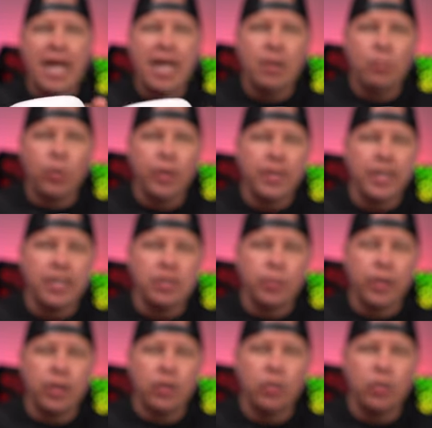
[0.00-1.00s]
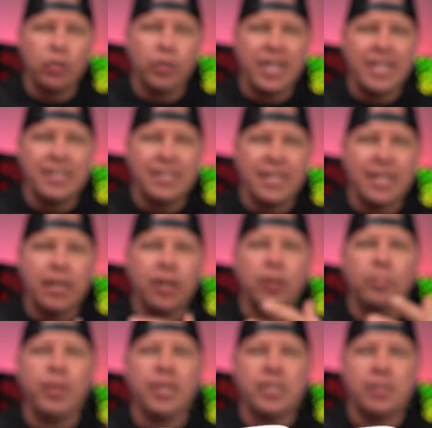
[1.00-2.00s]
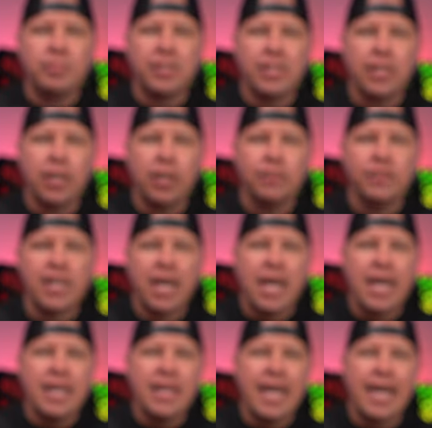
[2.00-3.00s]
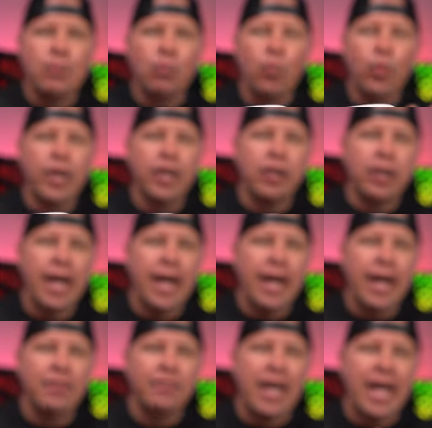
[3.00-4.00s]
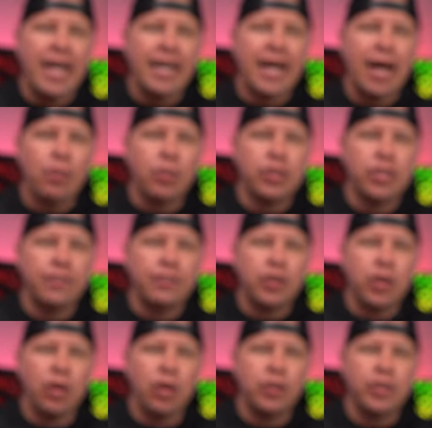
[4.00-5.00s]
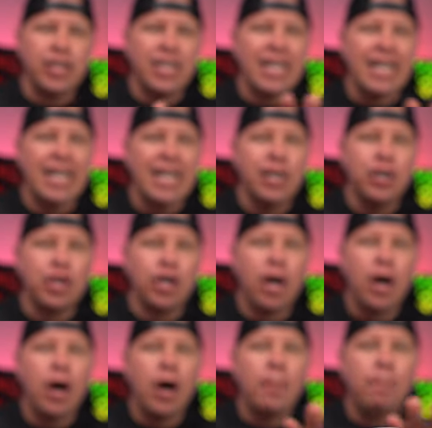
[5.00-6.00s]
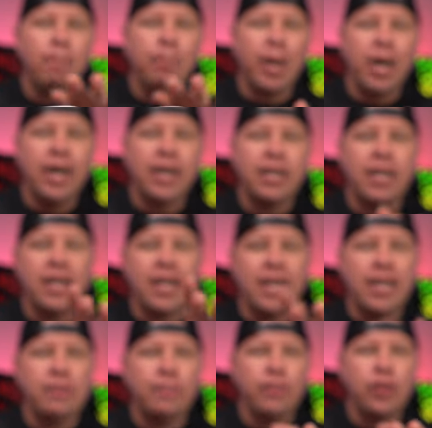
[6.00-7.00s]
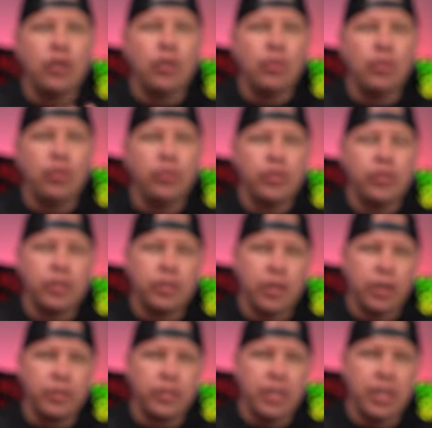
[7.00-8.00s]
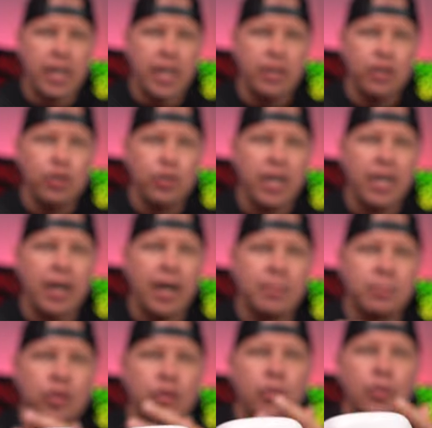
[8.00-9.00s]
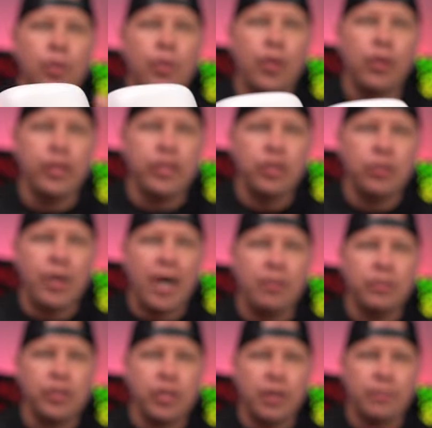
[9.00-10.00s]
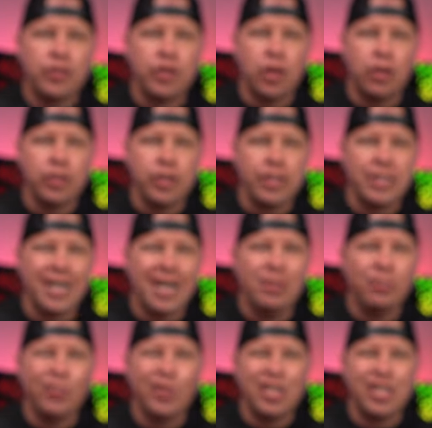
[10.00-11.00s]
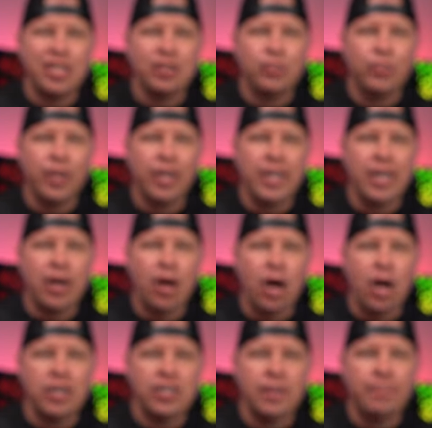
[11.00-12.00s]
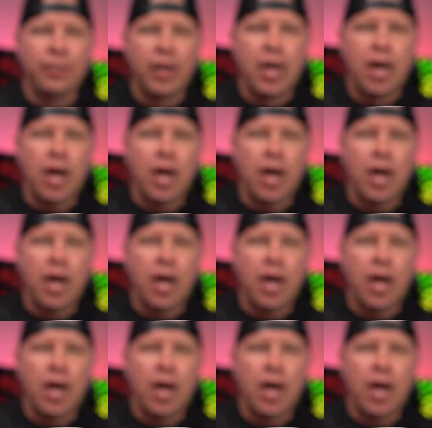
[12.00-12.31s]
And one thing that's really cool is the earbuds themselves, they will have eight hours of charge each, but if you use the charging case, you get up to 32 hours of charging time, which is really awesome.